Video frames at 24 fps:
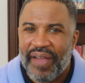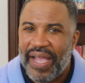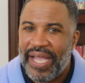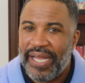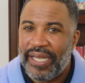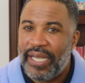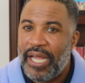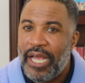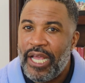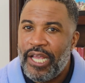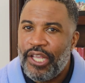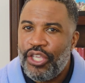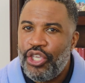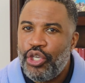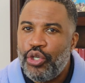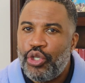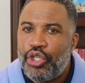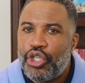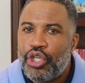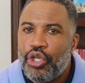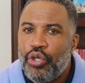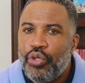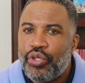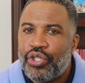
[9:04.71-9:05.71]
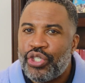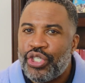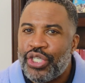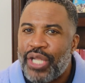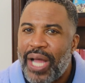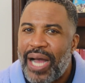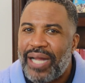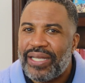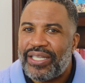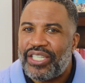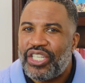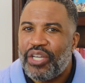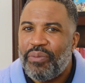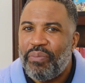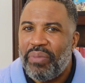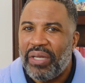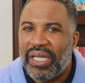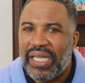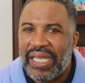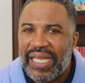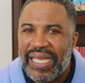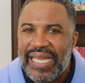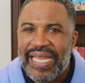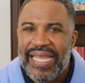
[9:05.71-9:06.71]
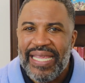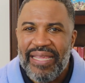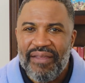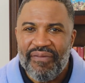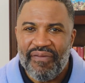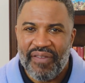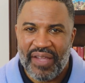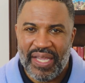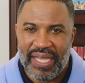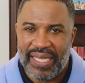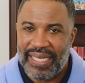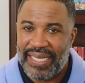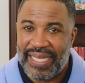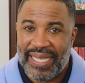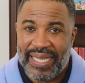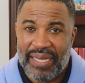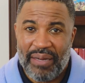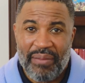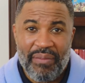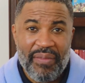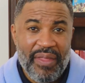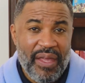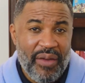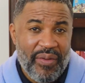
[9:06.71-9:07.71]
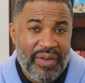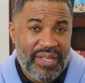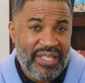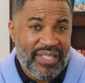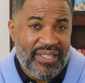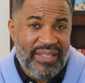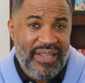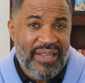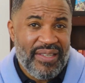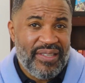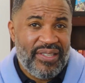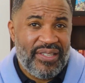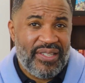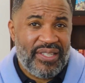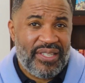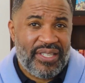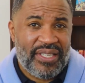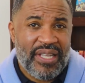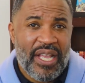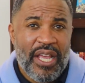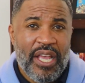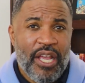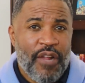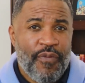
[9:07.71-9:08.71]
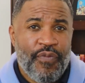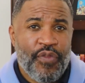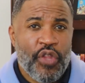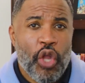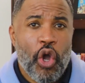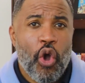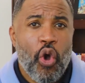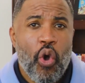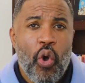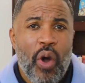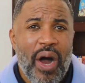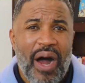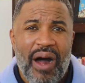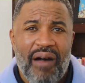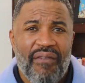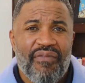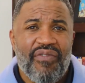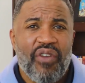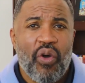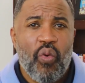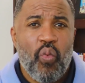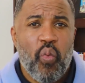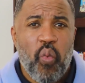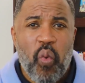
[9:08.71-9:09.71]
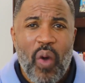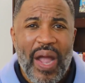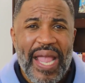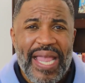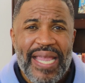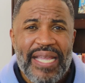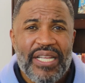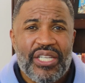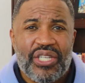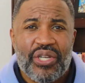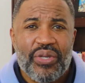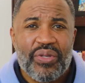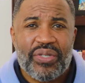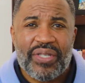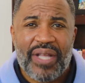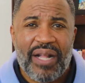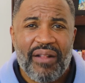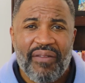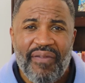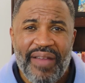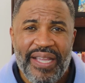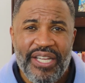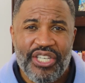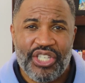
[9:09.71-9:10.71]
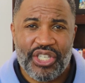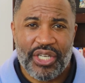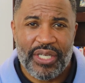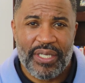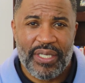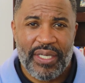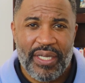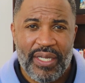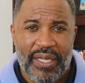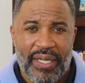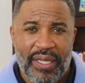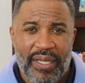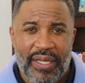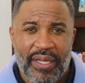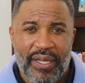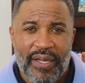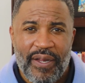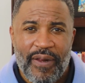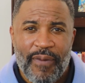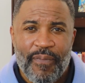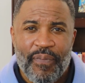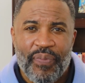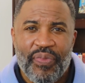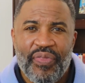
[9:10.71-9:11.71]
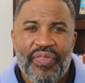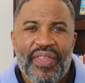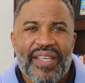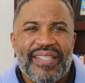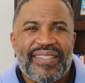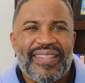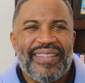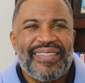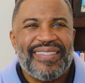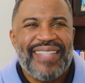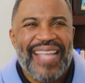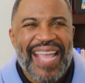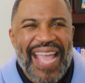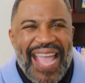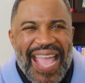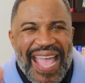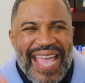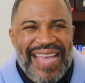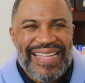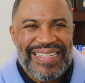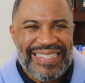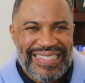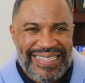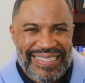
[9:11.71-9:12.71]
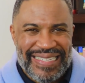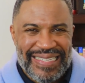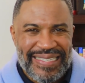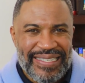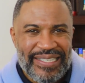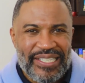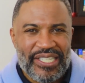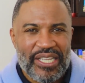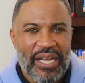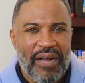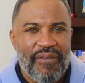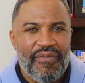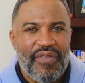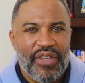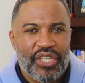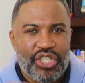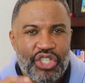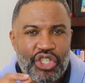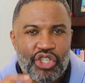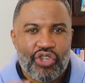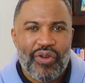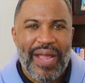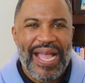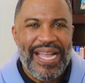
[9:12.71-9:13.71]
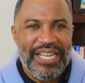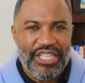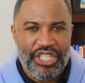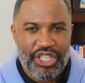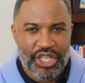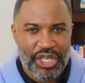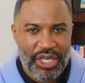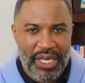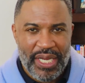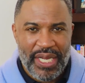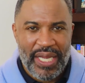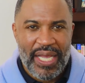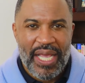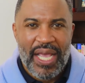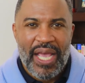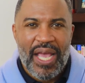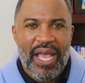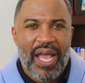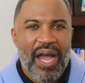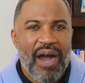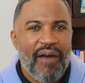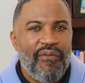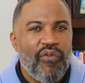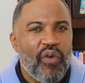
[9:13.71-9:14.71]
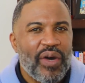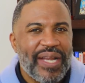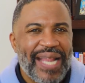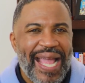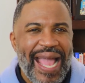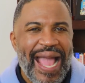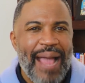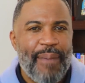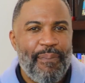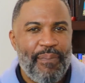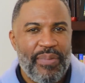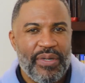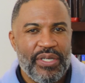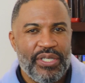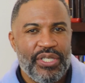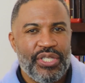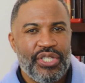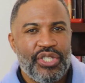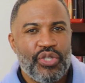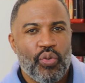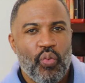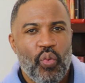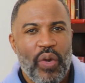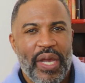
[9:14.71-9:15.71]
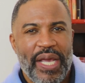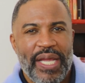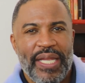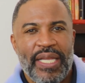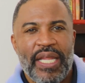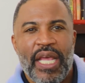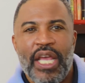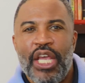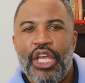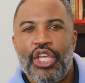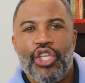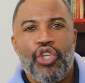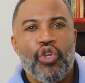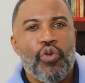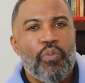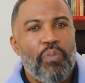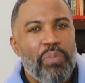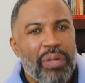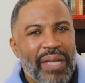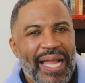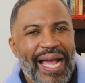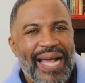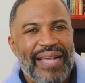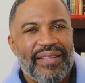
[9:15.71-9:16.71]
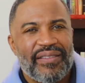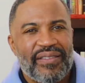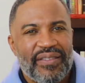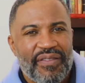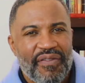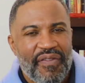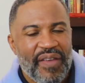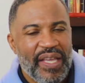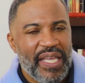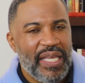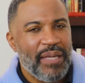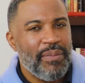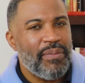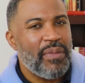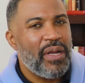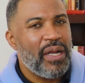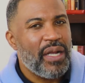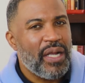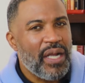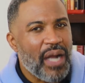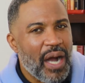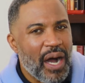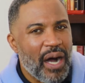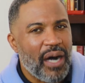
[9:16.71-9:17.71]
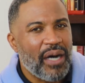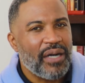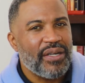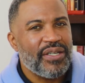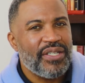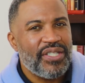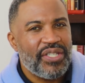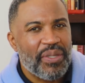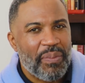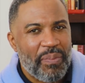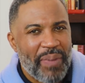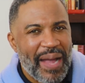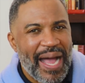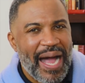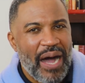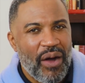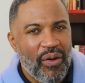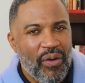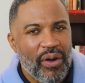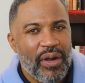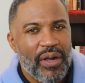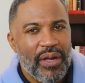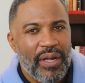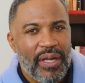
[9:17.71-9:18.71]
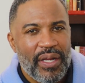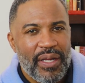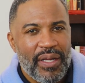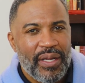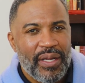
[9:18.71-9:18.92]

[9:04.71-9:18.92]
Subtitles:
and you choose not to believe in him, there exists no other way to salvation. This is the essence of the tragedy of what happens when you blaspheme God's power.